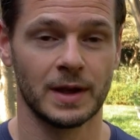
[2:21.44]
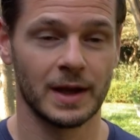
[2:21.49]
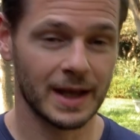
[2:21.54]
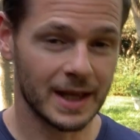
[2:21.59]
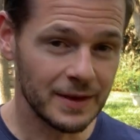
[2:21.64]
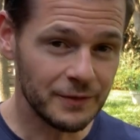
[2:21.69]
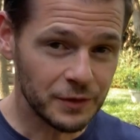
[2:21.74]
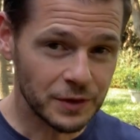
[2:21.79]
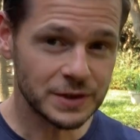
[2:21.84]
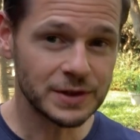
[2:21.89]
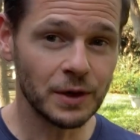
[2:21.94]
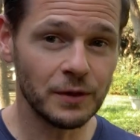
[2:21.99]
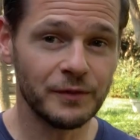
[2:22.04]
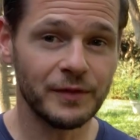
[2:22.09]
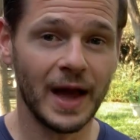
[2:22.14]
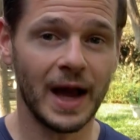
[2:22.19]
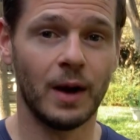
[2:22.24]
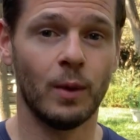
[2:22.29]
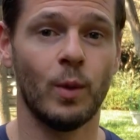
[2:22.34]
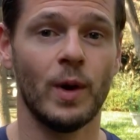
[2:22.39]
Give yourself
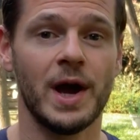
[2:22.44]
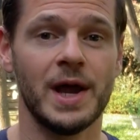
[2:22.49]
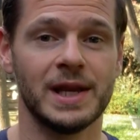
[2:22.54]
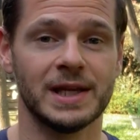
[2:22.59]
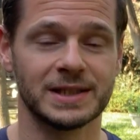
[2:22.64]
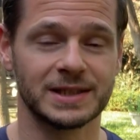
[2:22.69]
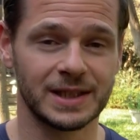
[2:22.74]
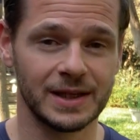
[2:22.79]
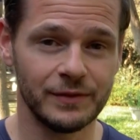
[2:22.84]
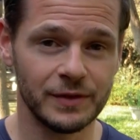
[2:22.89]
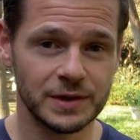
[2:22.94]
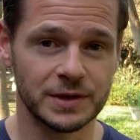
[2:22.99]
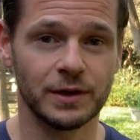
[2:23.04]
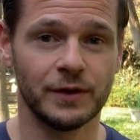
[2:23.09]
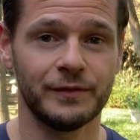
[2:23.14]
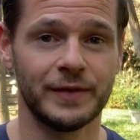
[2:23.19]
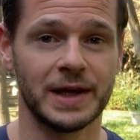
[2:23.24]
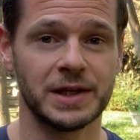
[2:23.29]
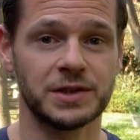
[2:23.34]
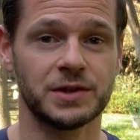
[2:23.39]
that awareness, give
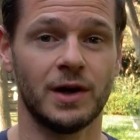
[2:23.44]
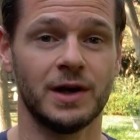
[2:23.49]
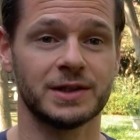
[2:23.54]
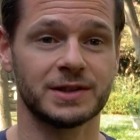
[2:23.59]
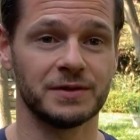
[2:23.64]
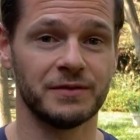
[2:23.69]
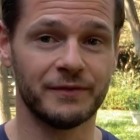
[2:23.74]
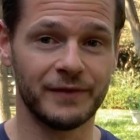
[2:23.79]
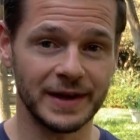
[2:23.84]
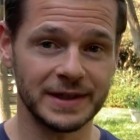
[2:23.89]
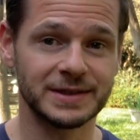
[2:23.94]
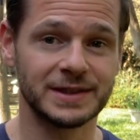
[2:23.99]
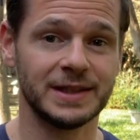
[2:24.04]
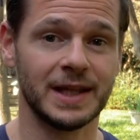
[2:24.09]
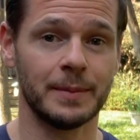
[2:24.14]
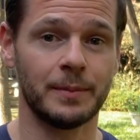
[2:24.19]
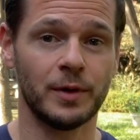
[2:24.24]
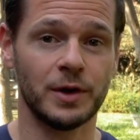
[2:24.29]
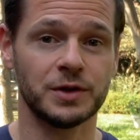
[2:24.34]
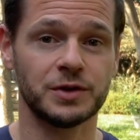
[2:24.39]
yourself that chance, invest in
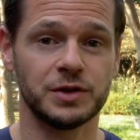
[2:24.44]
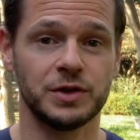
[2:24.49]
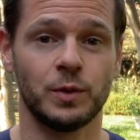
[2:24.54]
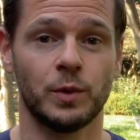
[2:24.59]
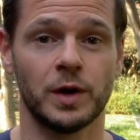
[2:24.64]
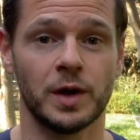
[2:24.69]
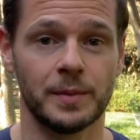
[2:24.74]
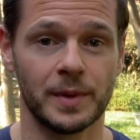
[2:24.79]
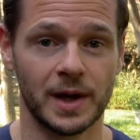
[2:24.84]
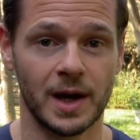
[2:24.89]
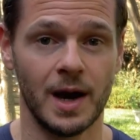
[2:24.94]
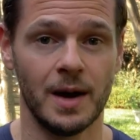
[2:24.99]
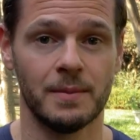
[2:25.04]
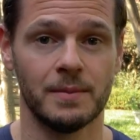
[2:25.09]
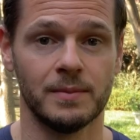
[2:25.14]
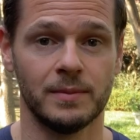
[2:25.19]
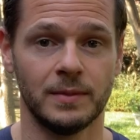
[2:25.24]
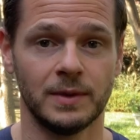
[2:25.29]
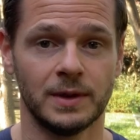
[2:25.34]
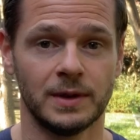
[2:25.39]
that person you want to
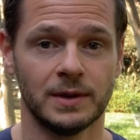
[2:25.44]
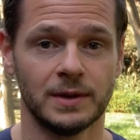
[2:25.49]
become.